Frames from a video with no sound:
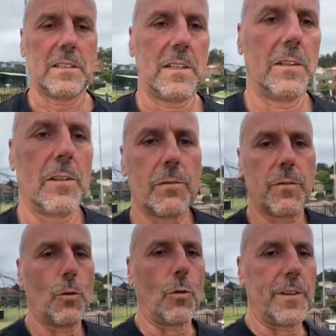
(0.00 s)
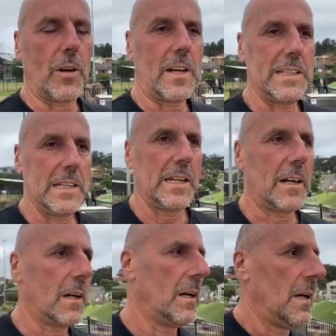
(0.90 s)
down to the floor. The idea
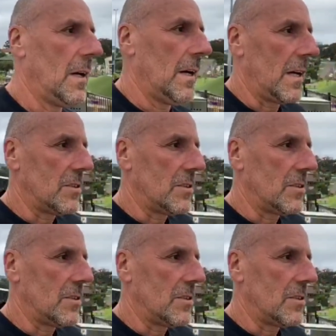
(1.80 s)
is